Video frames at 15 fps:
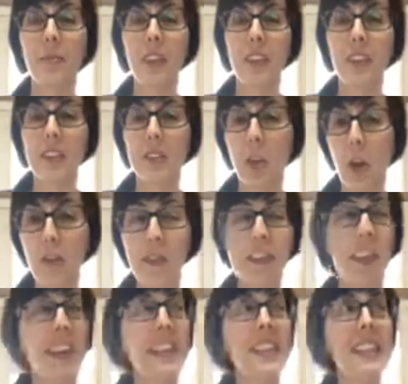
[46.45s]
this
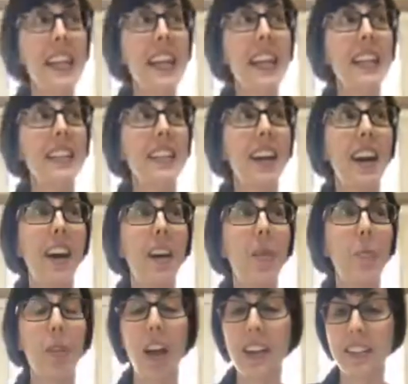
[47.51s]
COVID-19
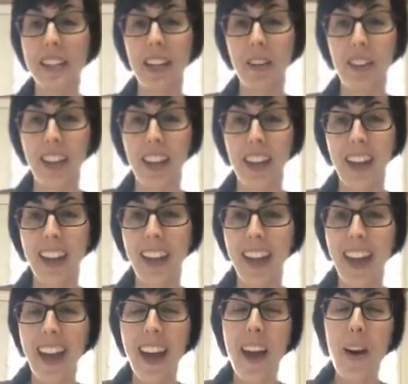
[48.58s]
lockdown thing.
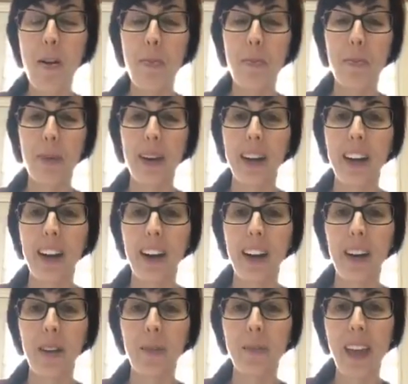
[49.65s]
But
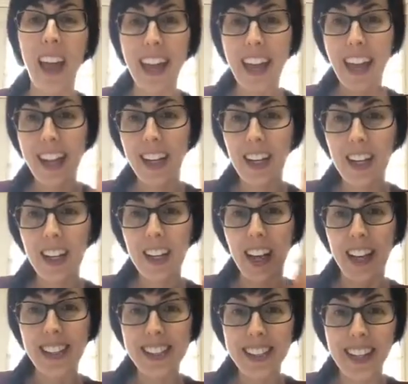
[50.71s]
hey Anna,
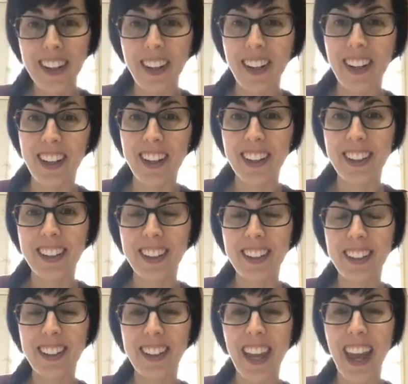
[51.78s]
hey Sarah,
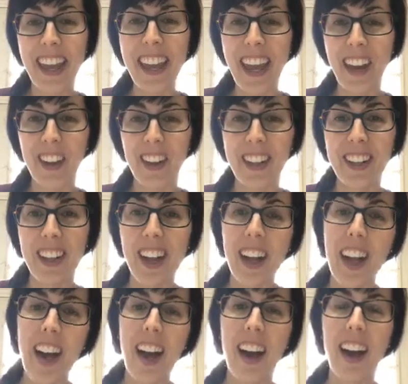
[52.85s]
hey Karen.
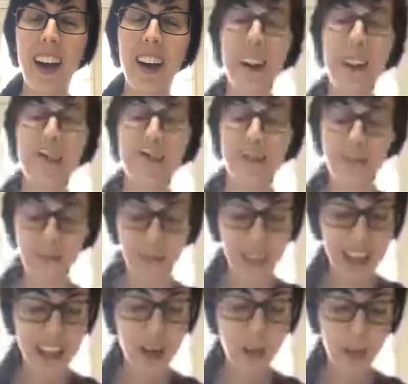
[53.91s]

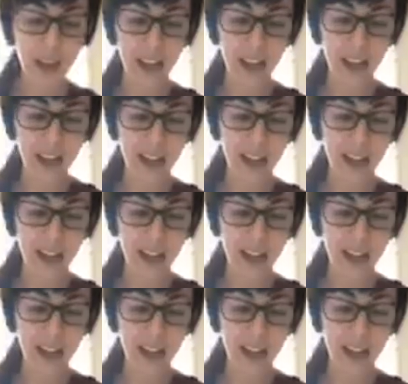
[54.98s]
Anyway,